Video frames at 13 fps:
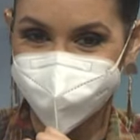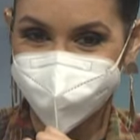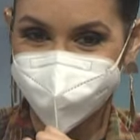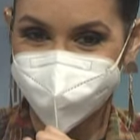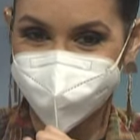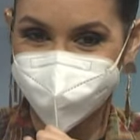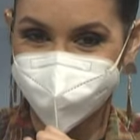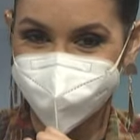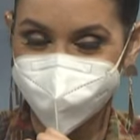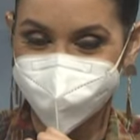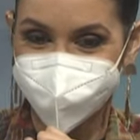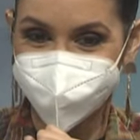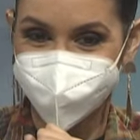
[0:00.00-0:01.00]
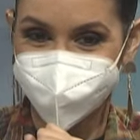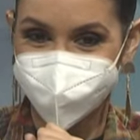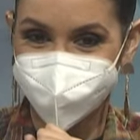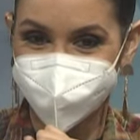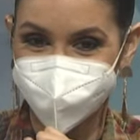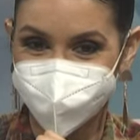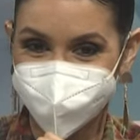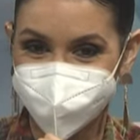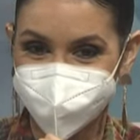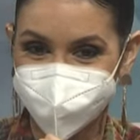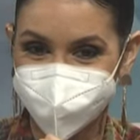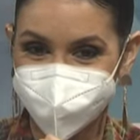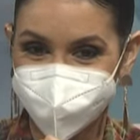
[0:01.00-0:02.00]

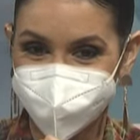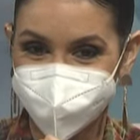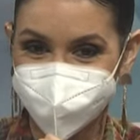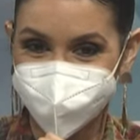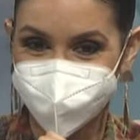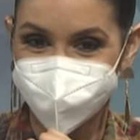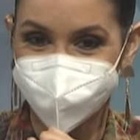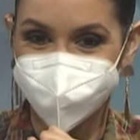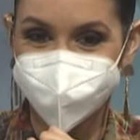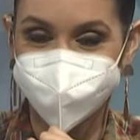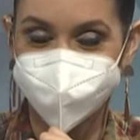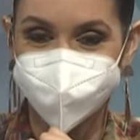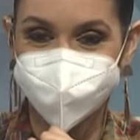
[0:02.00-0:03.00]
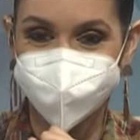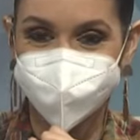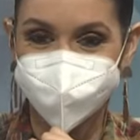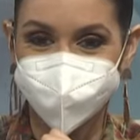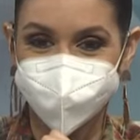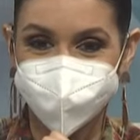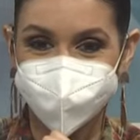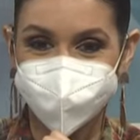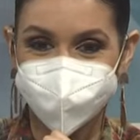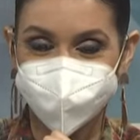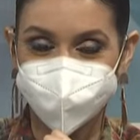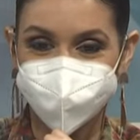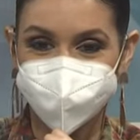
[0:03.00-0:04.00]

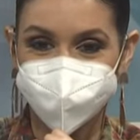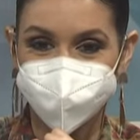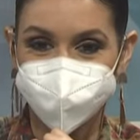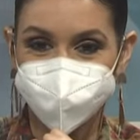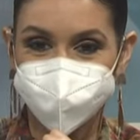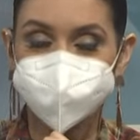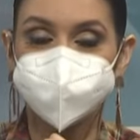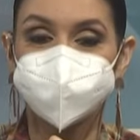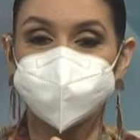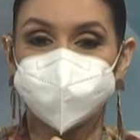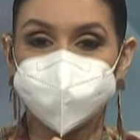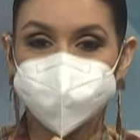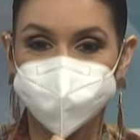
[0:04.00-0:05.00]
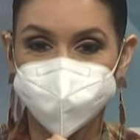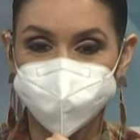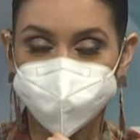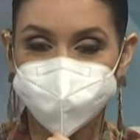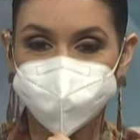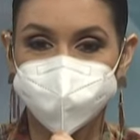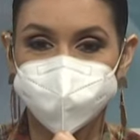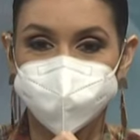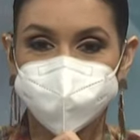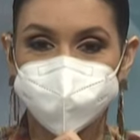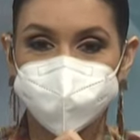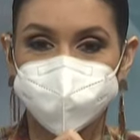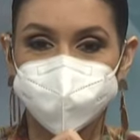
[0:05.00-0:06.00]

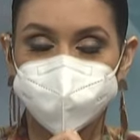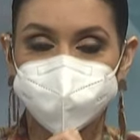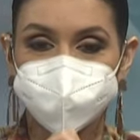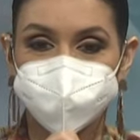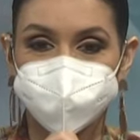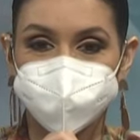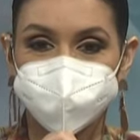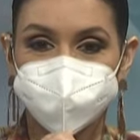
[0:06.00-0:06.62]
The person shown says nothing.